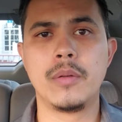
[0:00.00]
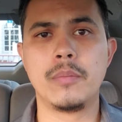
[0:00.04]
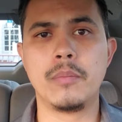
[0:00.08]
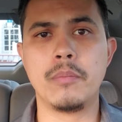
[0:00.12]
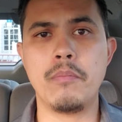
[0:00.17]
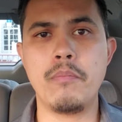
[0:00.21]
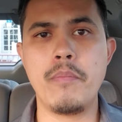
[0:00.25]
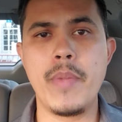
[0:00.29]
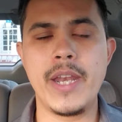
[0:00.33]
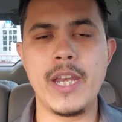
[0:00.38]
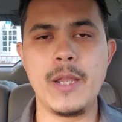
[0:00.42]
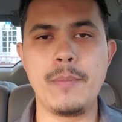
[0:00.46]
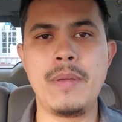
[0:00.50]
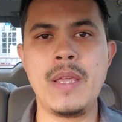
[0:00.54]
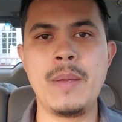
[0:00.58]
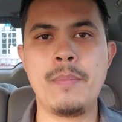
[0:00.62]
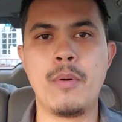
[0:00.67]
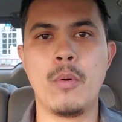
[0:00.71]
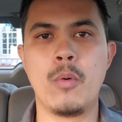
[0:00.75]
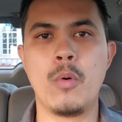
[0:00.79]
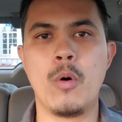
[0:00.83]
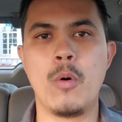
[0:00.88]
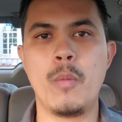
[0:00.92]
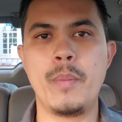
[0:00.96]
many
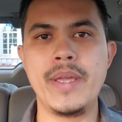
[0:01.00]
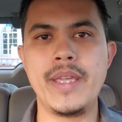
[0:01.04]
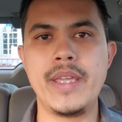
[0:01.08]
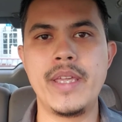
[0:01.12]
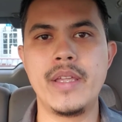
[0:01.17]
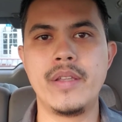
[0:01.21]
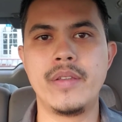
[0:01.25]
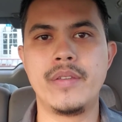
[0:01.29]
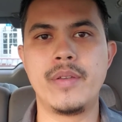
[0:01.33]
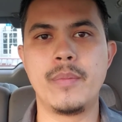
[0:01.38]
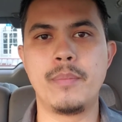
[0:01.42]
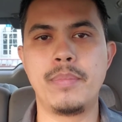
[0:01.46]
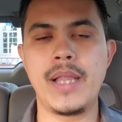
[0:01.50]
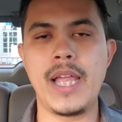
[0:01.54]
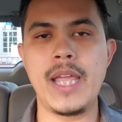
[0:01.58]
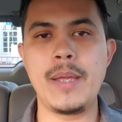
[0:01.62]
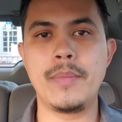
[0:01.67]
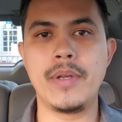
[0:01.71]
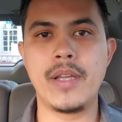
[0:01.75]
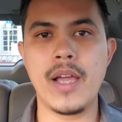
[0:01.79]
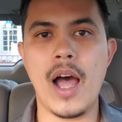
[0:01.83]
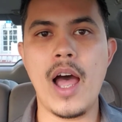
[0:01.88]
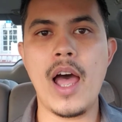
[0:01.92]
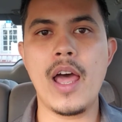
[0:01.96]
people will begin to blame
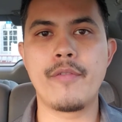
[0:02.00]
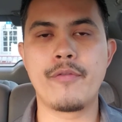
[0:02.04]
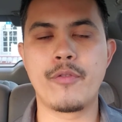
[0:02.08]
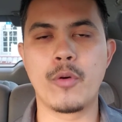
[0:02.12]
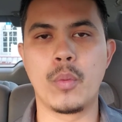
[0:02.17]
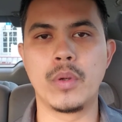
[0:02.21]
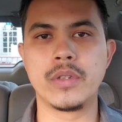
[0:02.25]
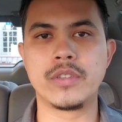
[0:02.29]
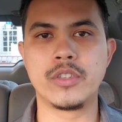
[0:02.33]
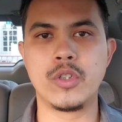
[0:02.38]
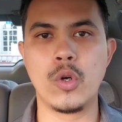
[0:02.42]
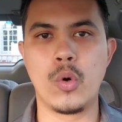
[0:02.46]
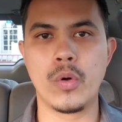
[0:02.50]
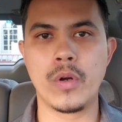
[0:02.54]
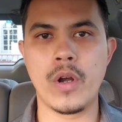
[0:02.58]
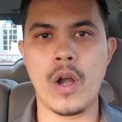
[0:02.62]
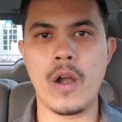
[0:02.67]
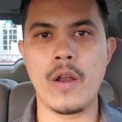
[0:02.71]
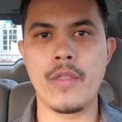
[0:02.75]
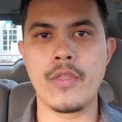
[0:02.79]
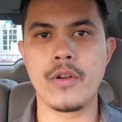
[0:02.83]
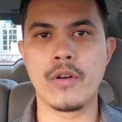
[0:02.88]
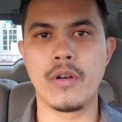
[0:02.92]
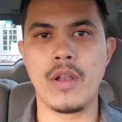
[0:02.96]
God for what's going on
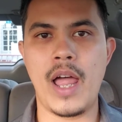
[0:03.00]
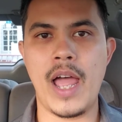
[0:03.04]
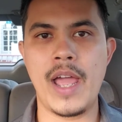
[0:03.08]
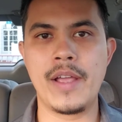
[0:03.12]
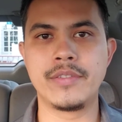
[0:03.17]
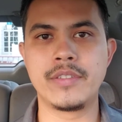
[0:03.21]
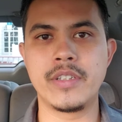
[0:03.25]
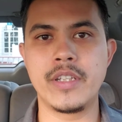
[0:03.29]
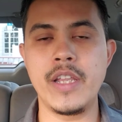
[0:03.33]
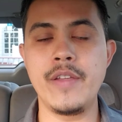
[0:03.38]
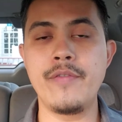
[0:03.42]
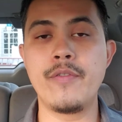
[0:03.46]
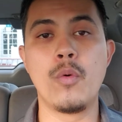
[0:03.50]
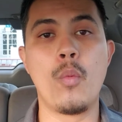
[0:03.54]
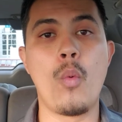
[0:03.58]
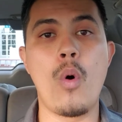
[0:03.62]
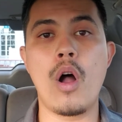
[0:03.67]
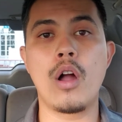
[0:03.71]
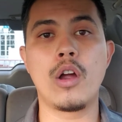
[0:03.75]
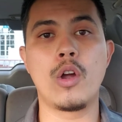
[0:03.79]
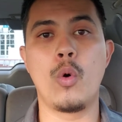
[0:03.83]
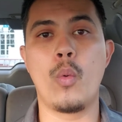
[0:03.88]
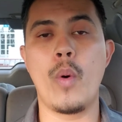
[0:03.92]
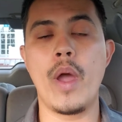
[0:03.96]
in their lives and even
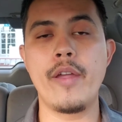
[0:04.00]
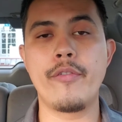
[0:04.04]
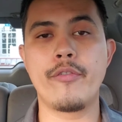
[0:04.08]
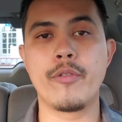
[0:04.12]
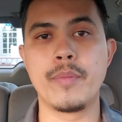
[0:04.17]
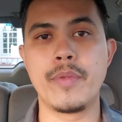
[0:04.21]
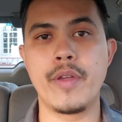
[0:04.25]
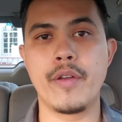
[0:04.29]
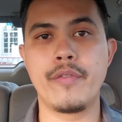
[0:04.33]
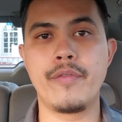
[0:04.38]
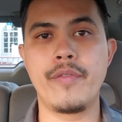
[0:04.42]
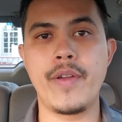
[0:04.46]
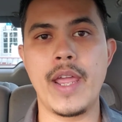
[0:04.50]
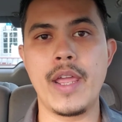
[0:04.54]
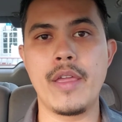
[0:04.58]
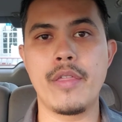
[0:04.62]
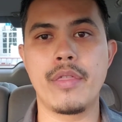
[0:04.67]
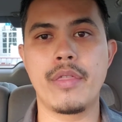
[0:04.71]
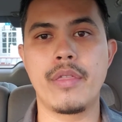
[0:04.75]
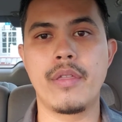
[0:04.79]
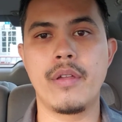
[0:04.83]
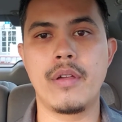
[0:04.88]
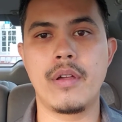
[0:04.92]
walk away from their faith.